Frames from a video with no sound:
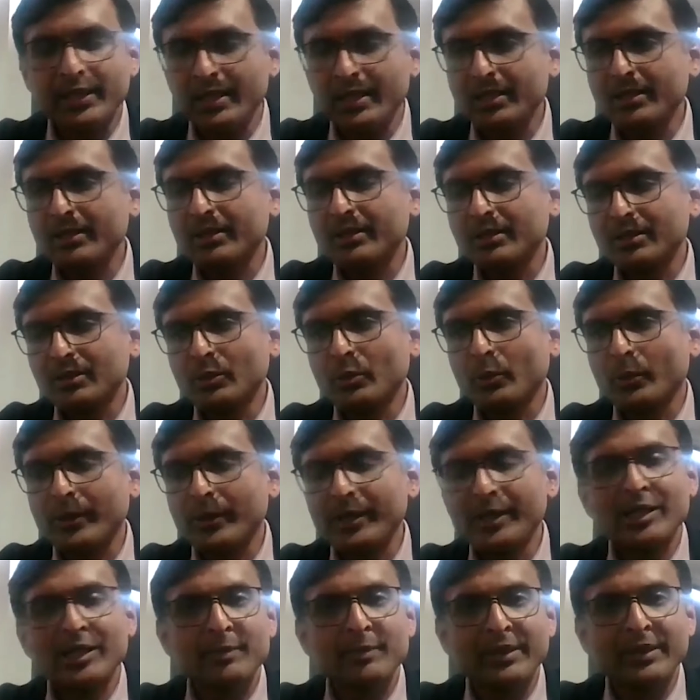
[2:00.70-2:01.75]
kid
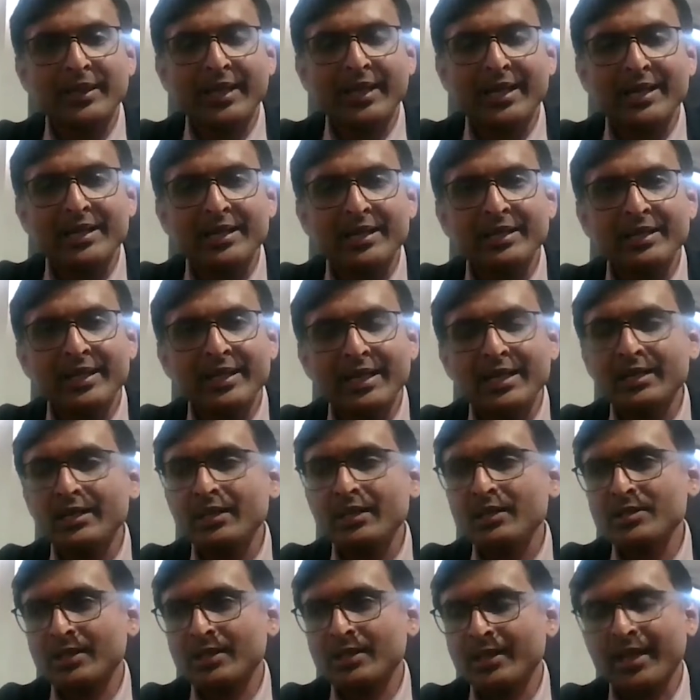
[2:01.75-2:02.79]
growing up in
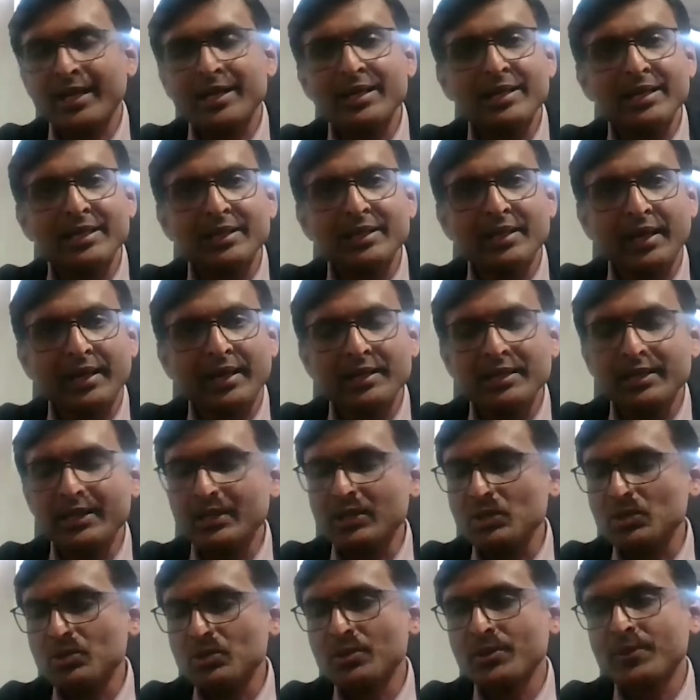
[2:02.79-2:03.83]
1980s and
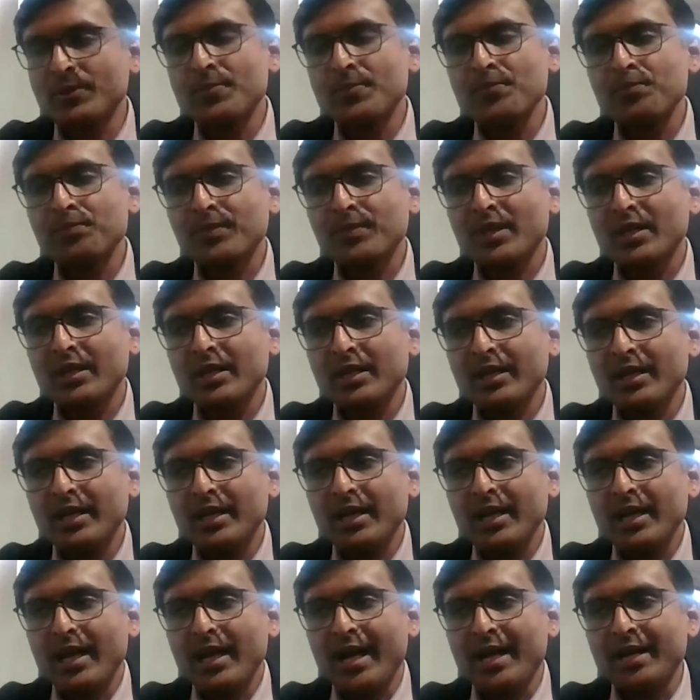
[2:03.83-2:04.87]
1990s,
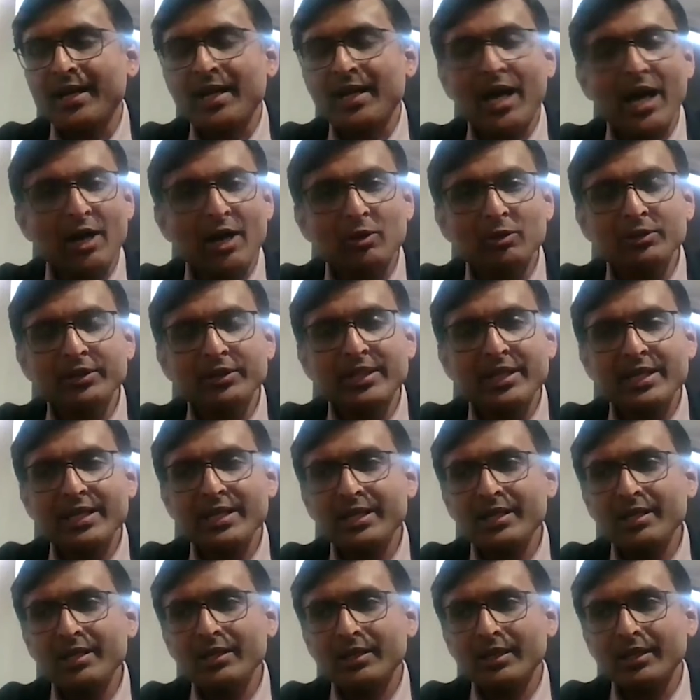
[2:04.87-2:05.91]
and how
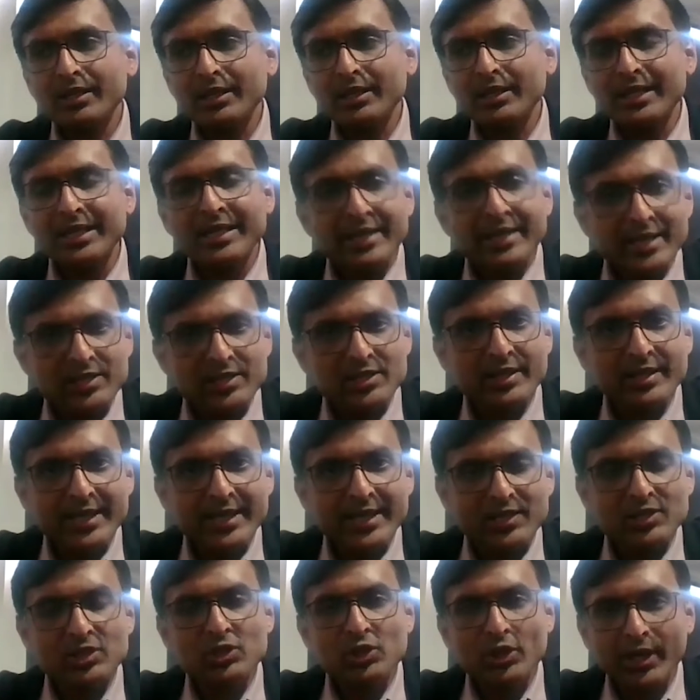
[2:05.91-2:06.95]
the industry
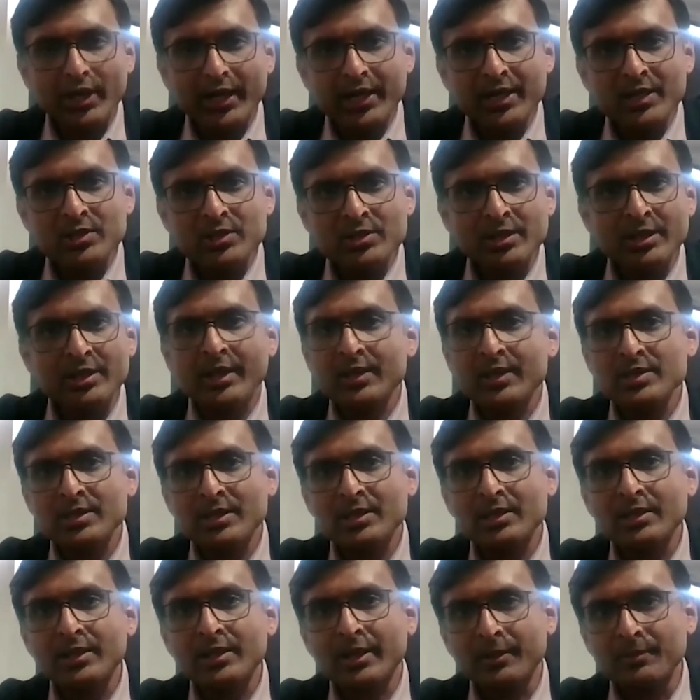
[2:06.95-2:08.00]
has changed in
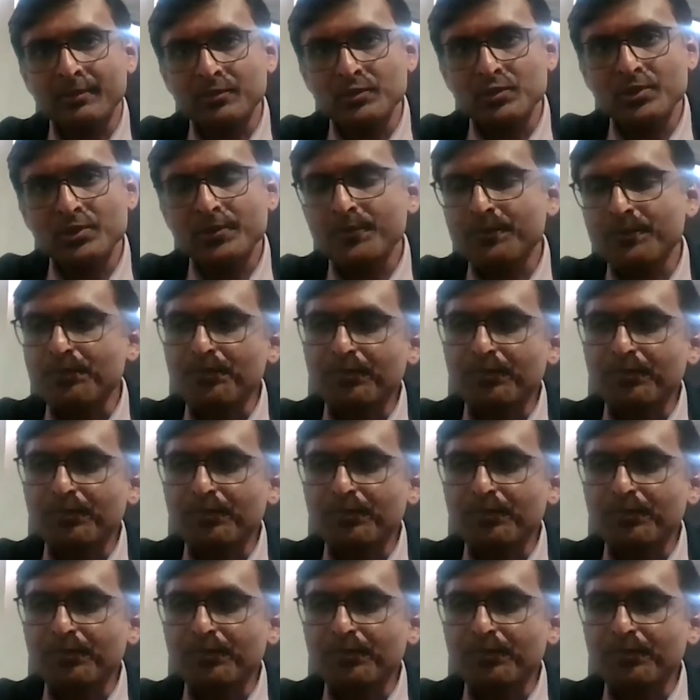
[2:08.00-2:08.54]
recent times.